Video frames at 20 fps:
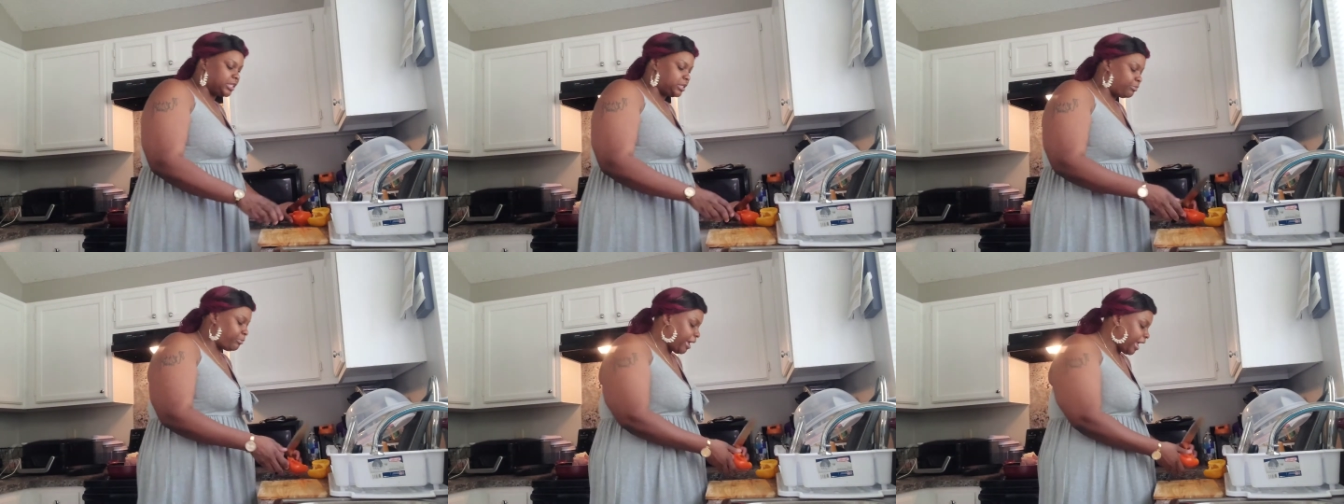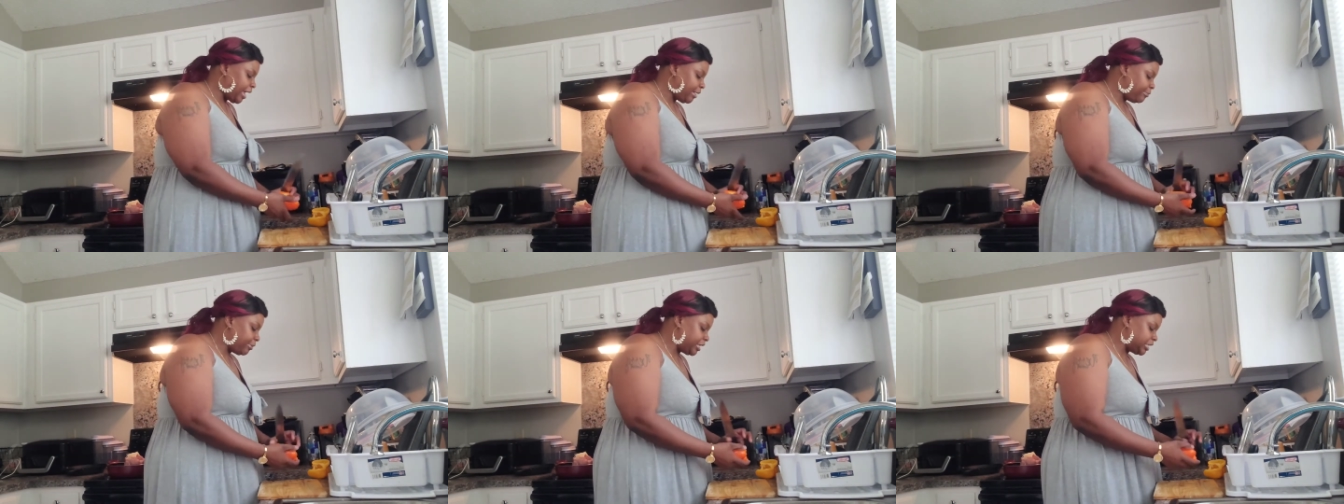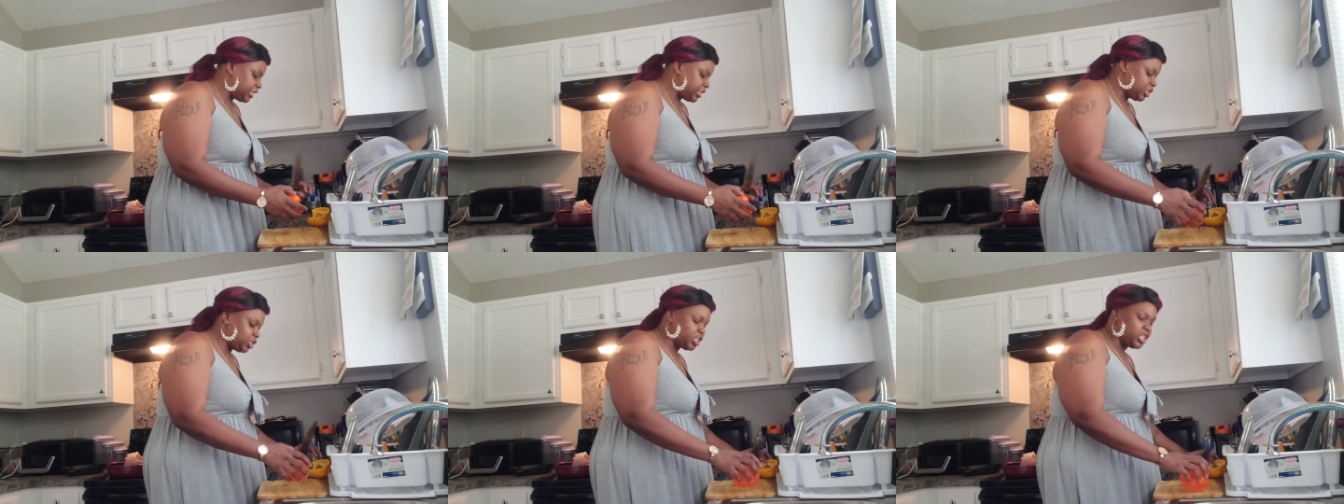
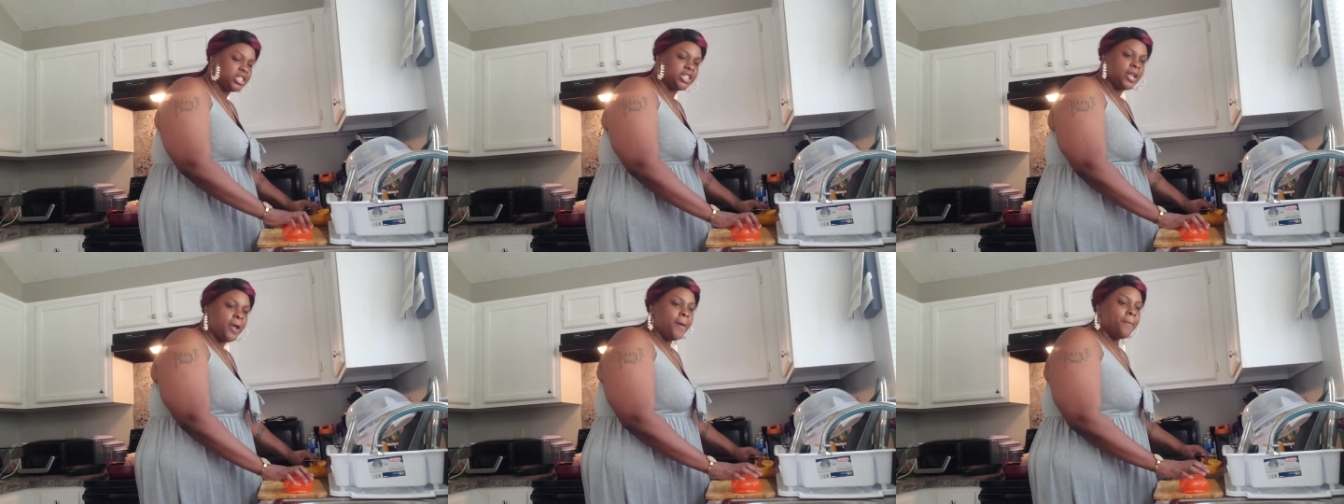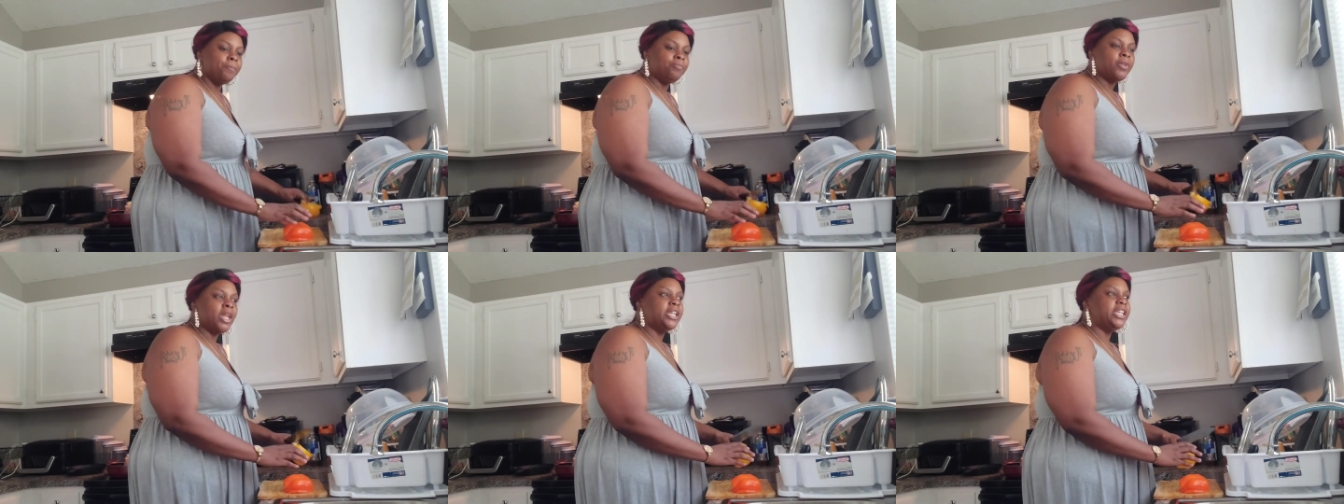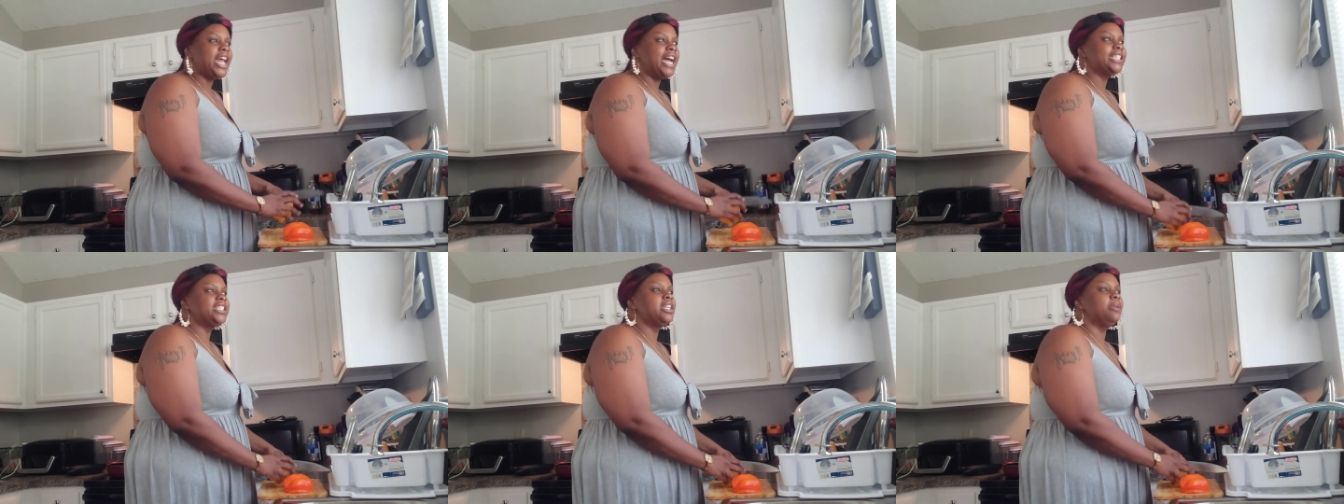babies, and just
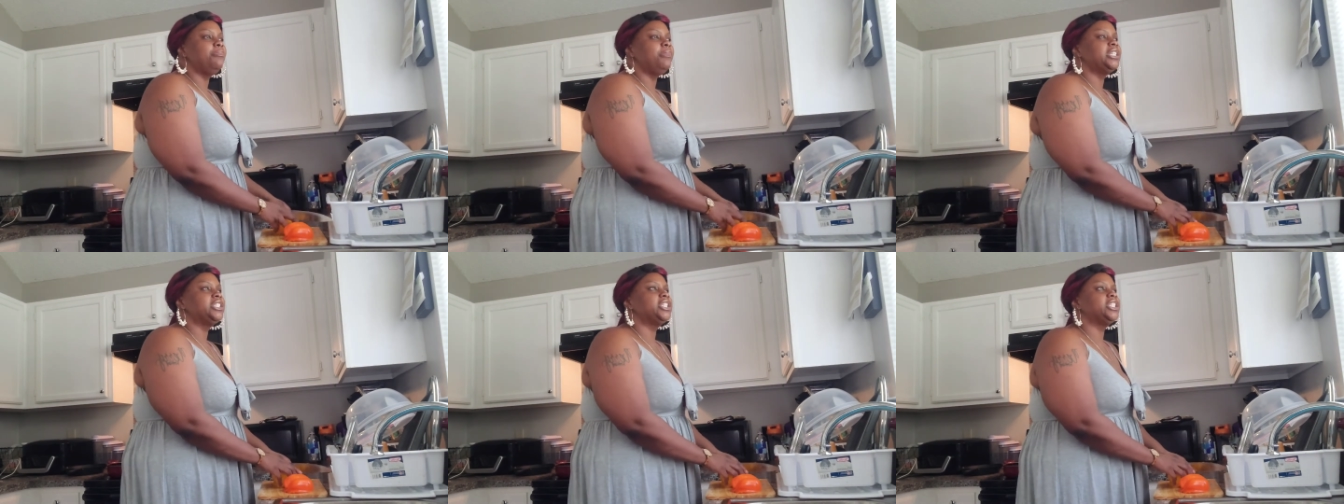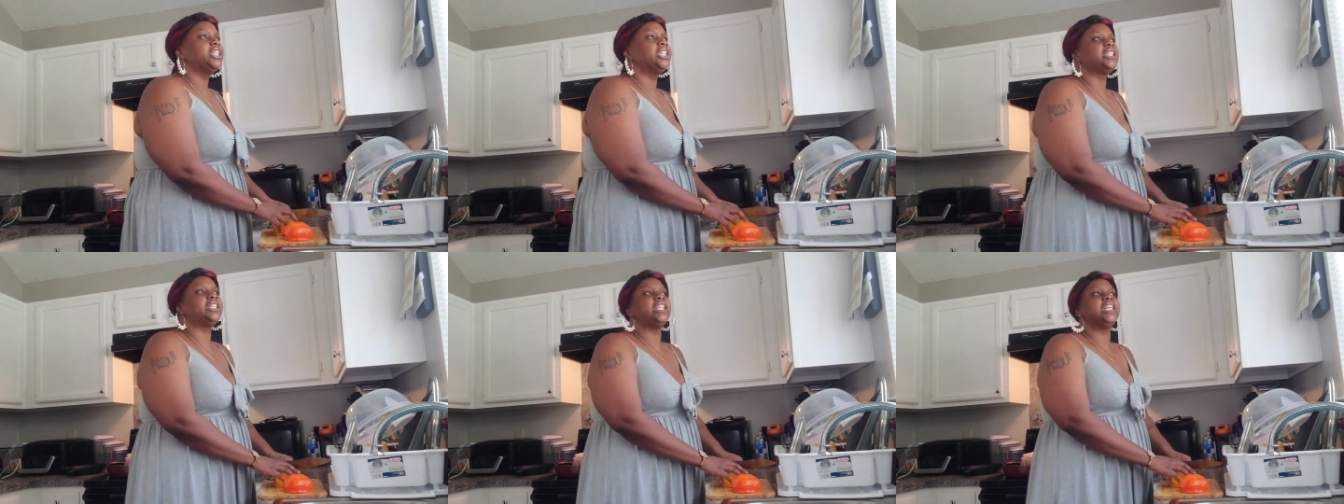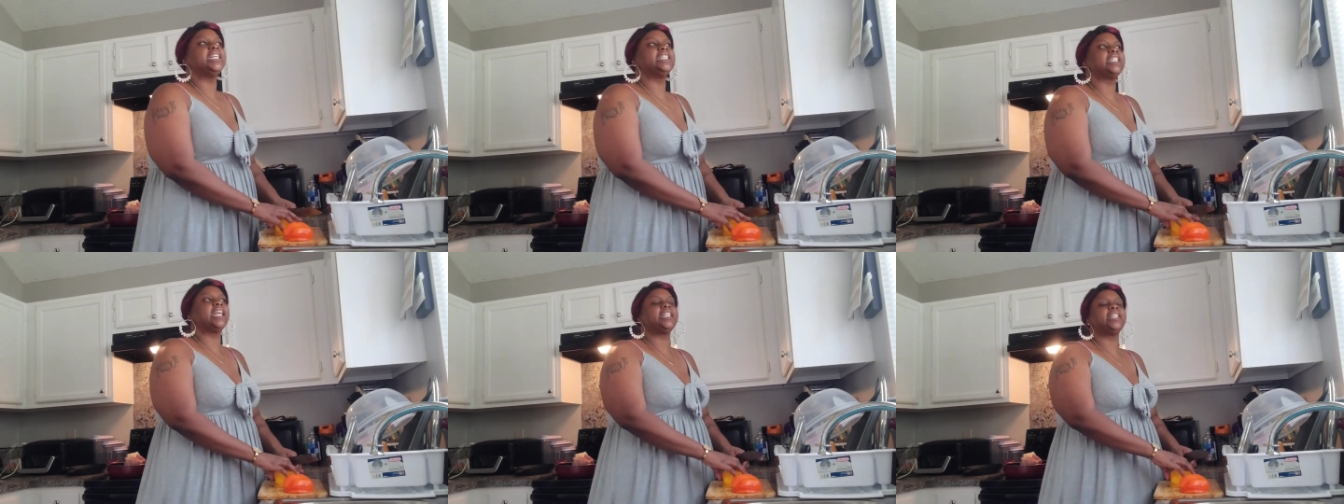not to mention the
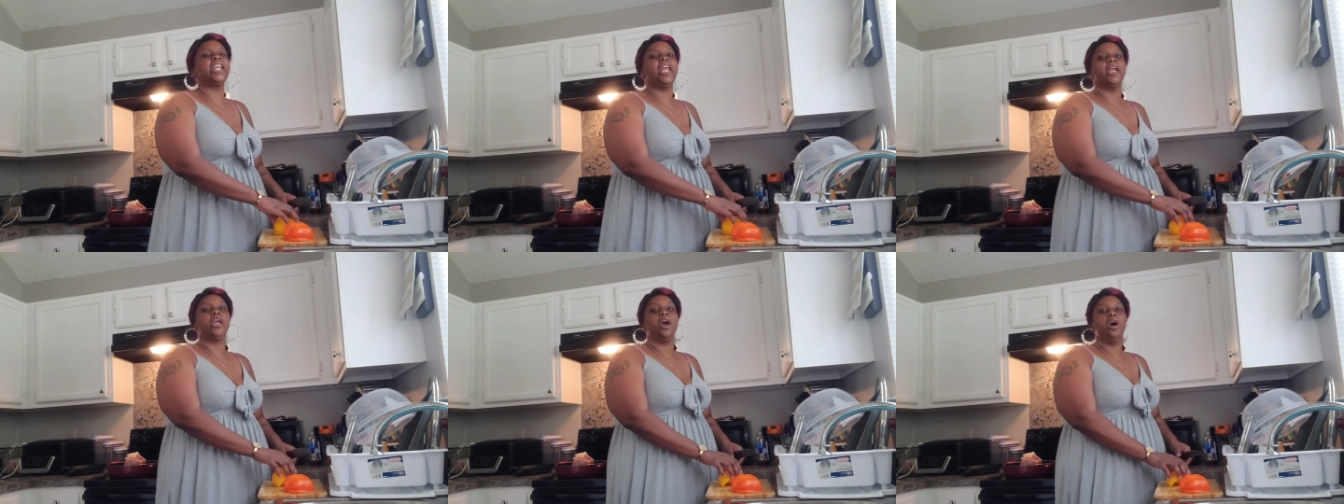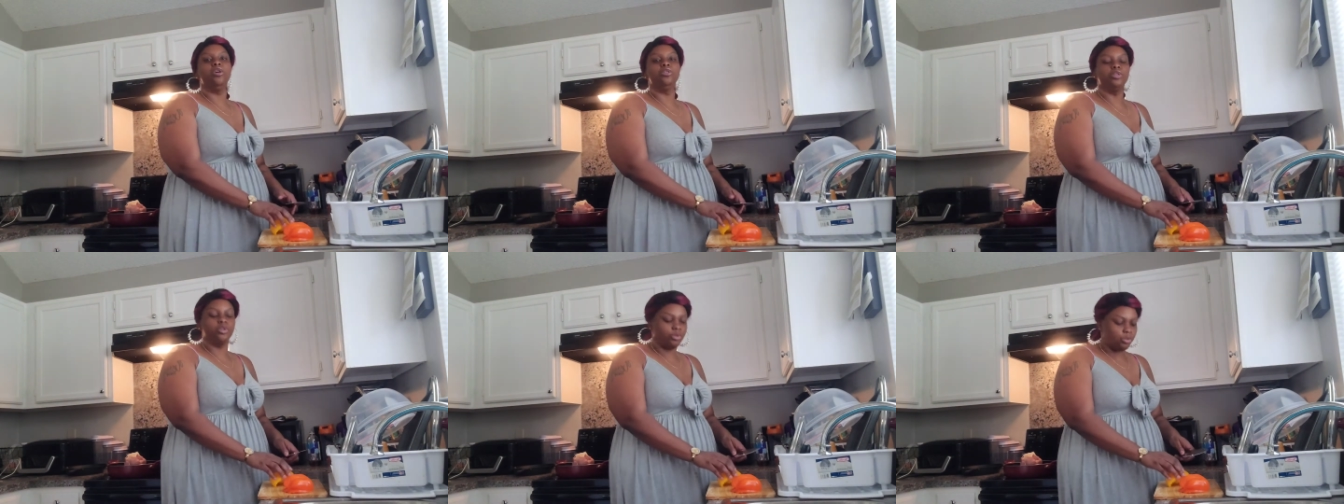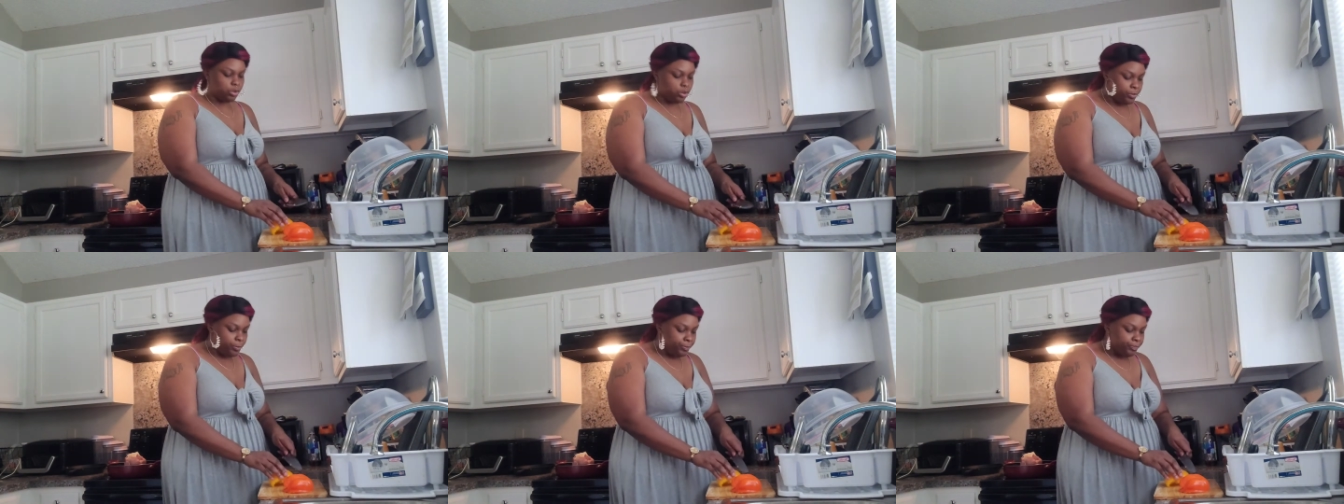things that they go through